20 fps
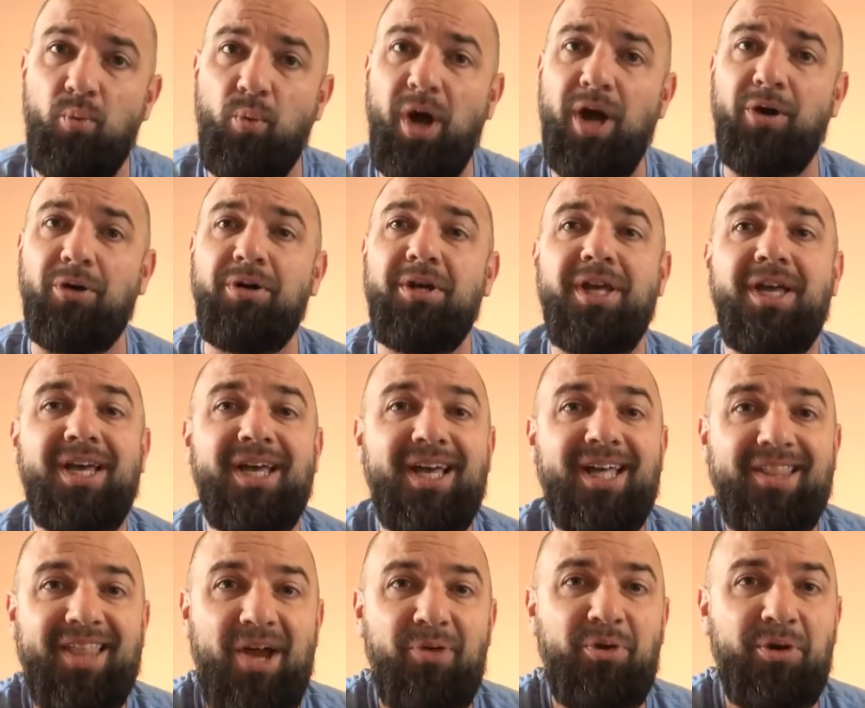Well,
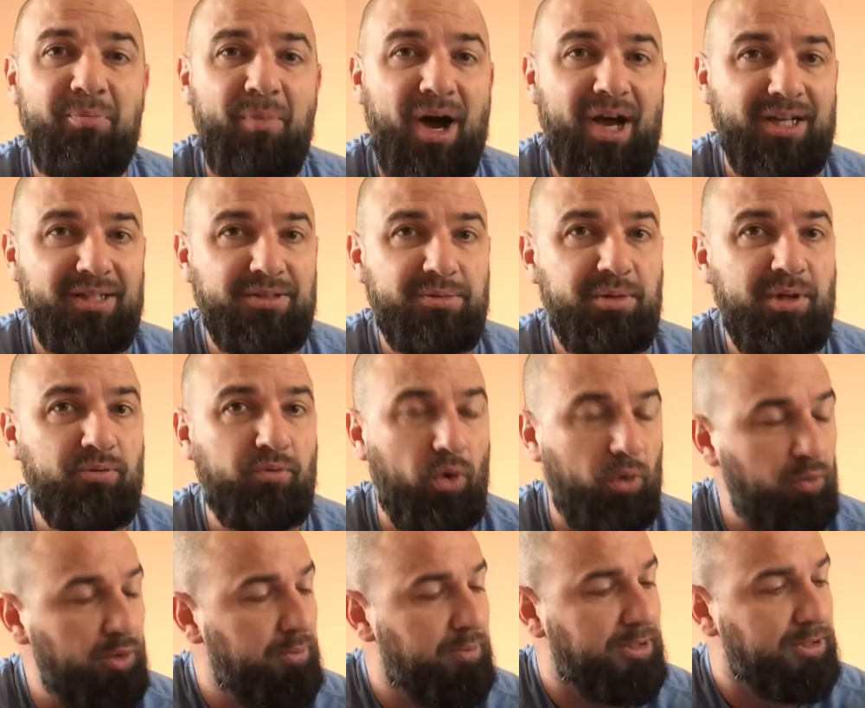that reminds me of
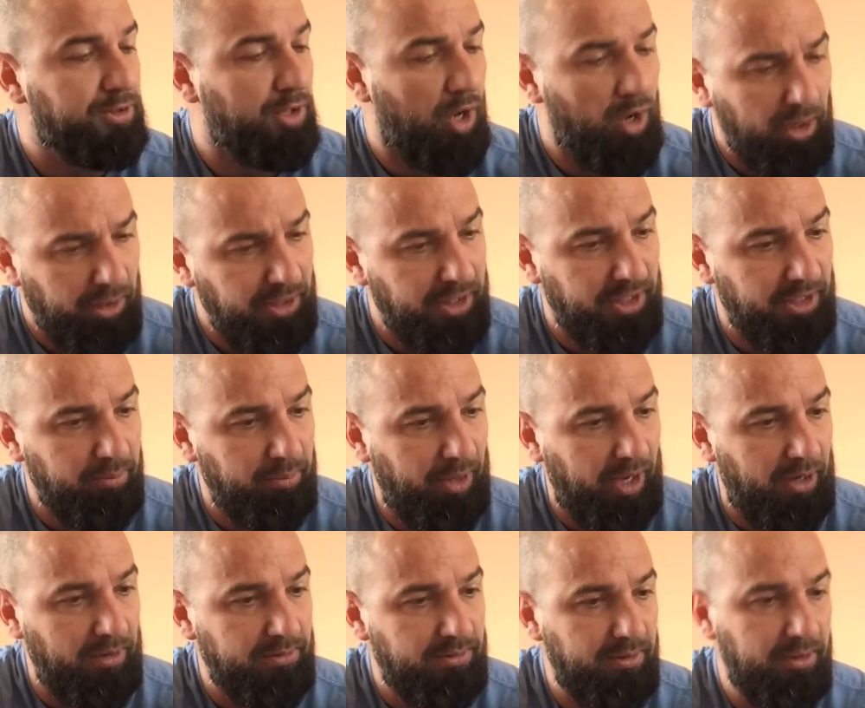what we've been talking
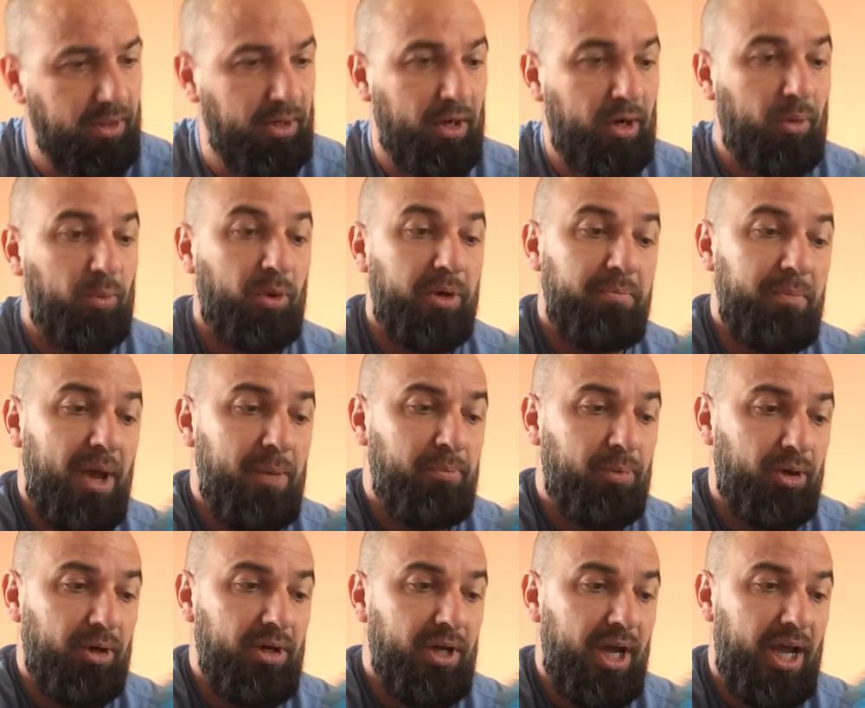about.
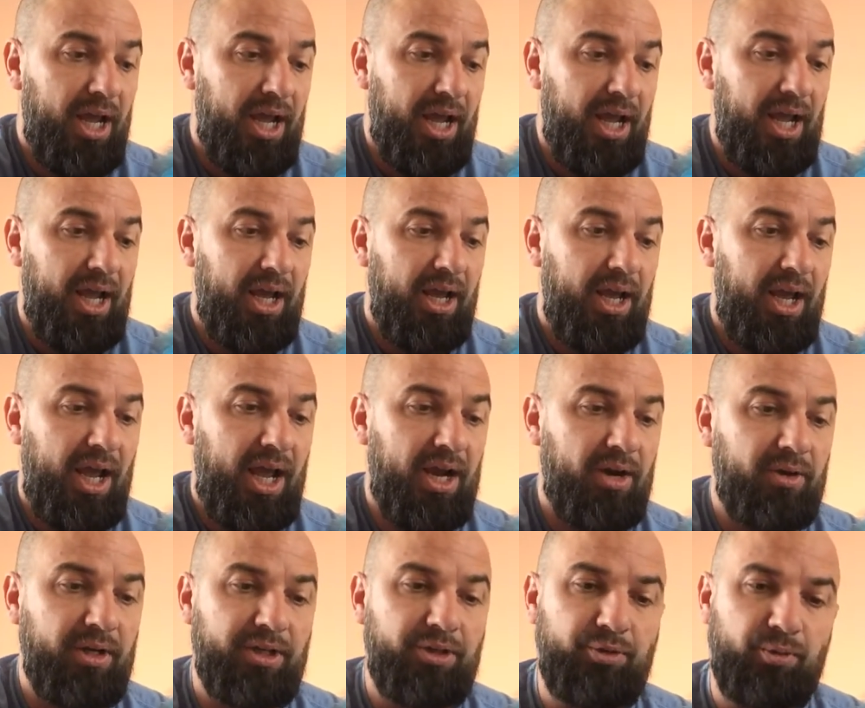Remember,
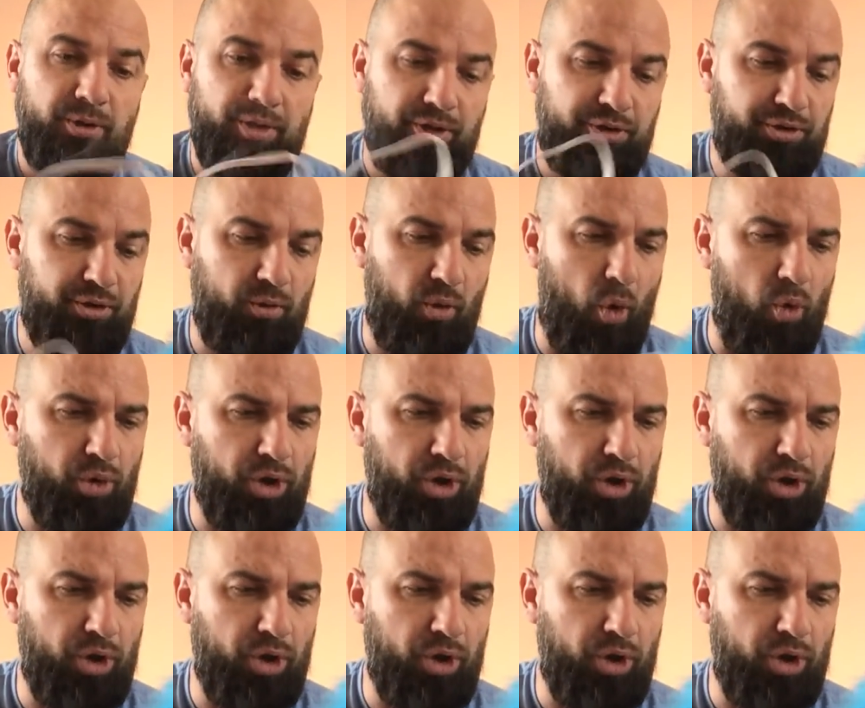Harry, you want to show?